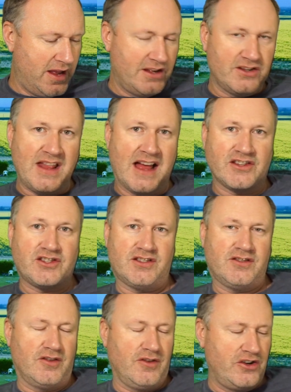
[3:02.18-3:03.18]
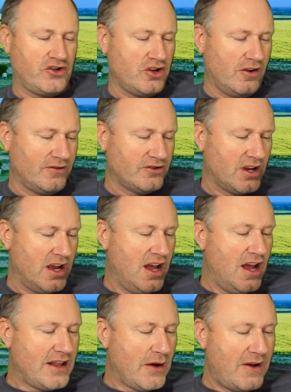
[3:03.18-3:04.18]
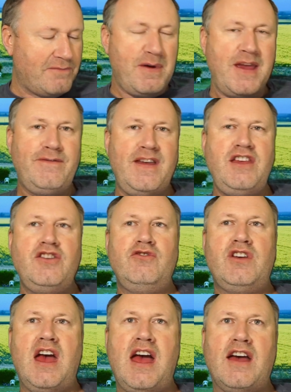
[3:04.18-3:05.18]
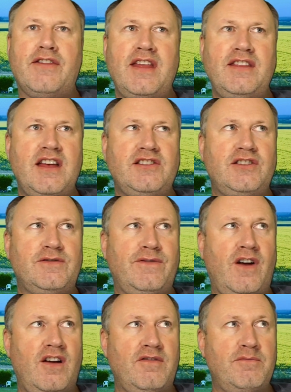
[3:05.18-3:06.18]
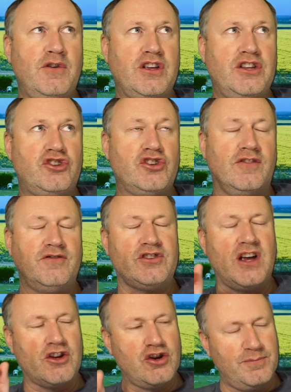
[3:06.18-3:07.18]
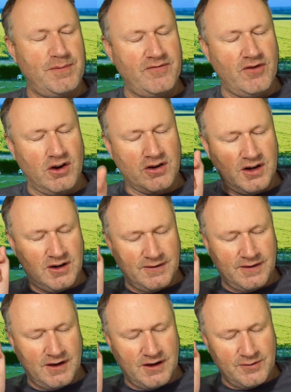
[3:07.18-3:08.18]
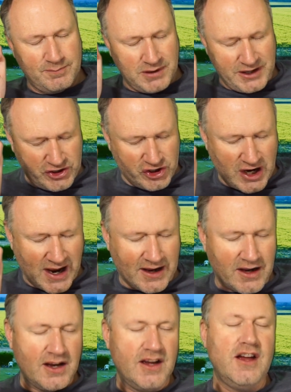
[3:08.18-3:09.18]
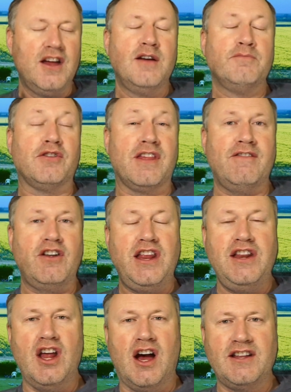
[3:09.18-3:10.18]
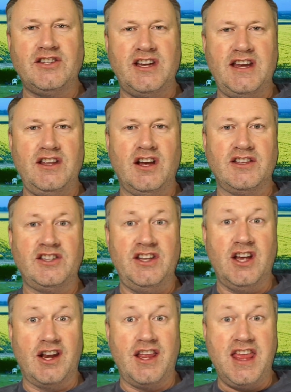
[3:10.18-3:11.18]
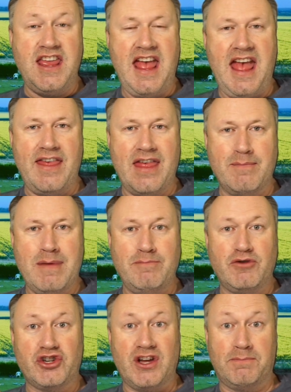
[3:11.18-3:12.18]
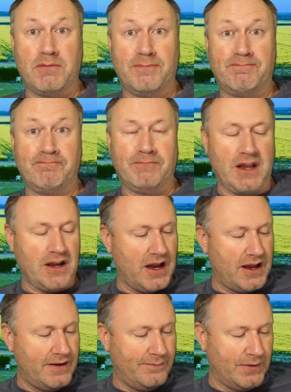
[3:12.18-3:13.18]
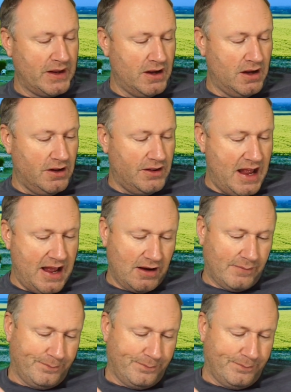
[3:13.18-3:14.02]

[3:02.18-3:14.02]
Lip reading: that's the insurance. Now FPV UK, I think theirs is 5 million insurance. I could be wrong, please check, but they're only £19.99 a year, their membership. Okay, now